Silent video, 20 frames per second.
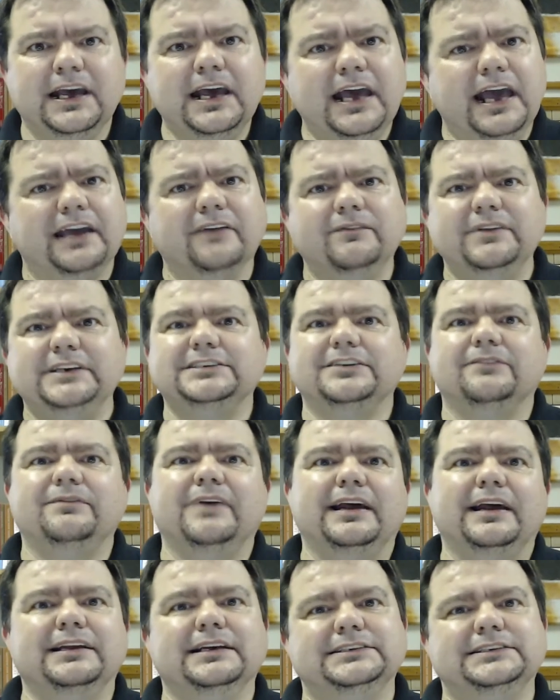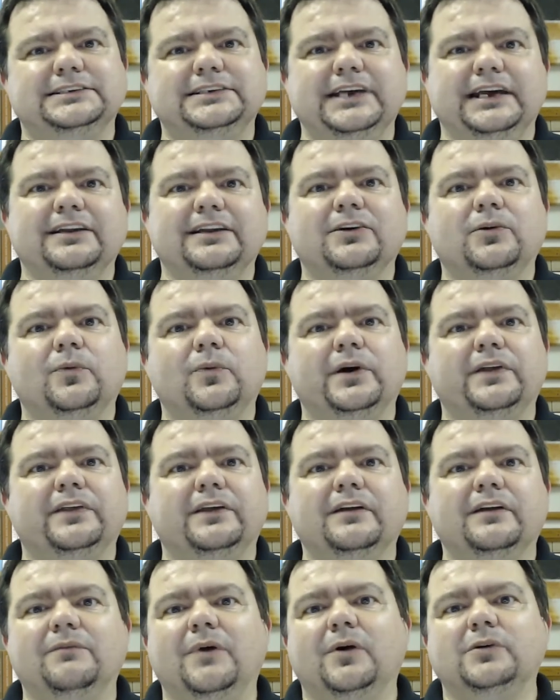It can be somebody that's dealing with
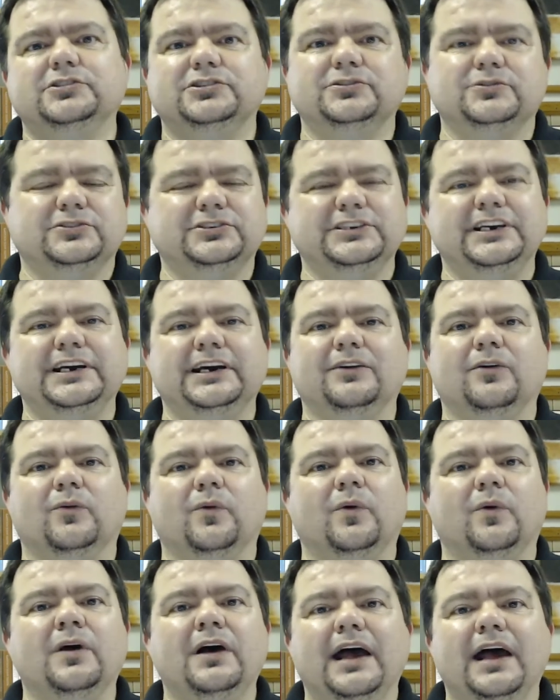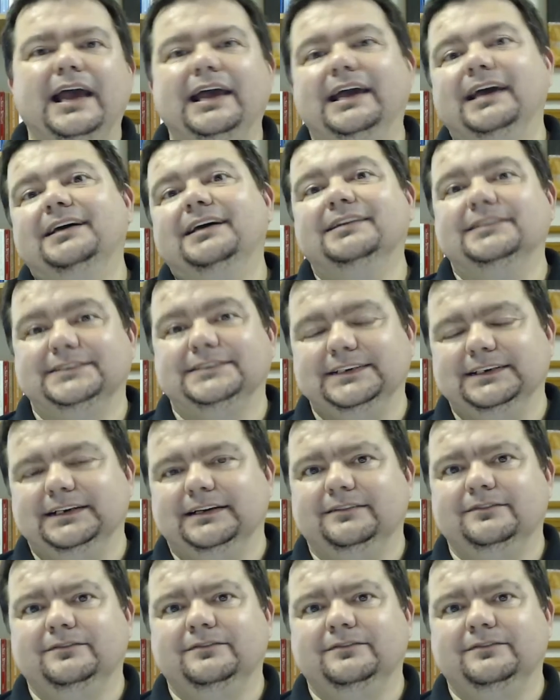an emotional sin or a hidden sin.